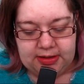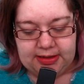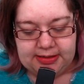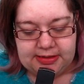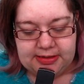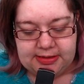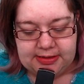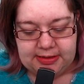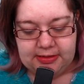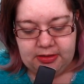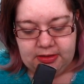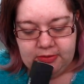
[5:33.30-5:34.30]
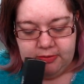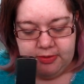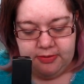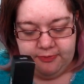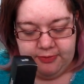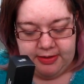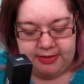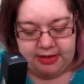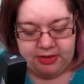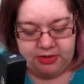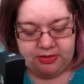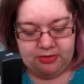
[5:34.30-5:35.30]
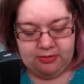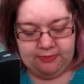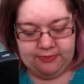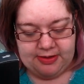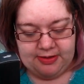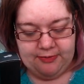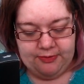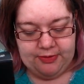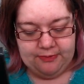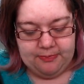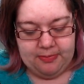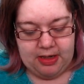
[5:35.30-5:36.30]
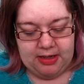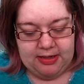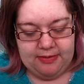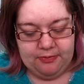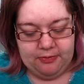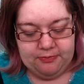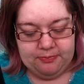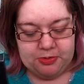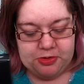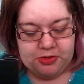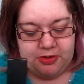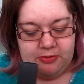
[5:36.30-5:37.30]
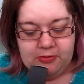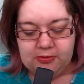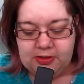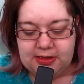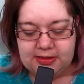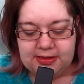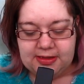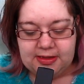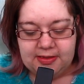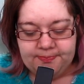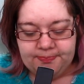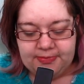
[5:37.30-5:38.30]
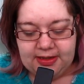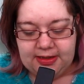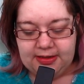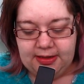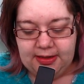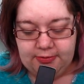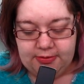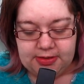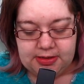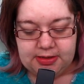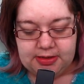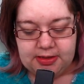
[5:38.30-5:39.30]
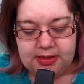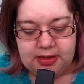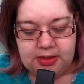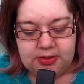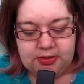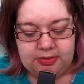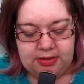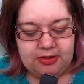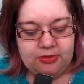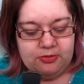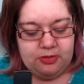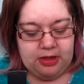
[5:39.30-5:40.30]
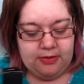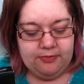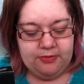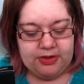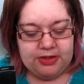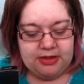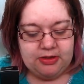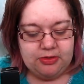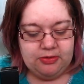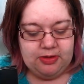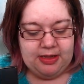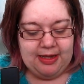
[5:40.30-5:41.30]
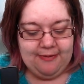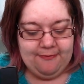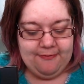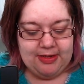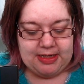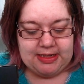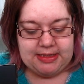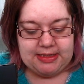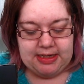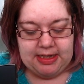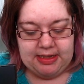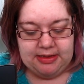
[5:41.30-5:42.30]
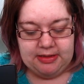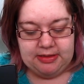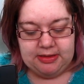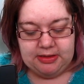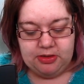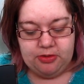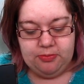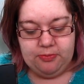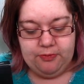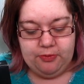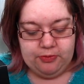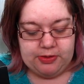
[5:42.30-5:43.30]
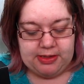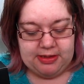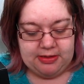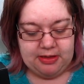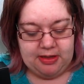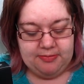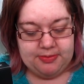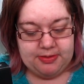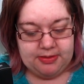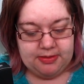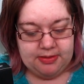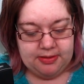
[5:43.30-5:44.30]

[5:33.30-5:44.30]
essence in liquid foundation offers everything from high level of moisture and long lasting adherence to natural coverage and soothing effect, and is suitable for all skin types.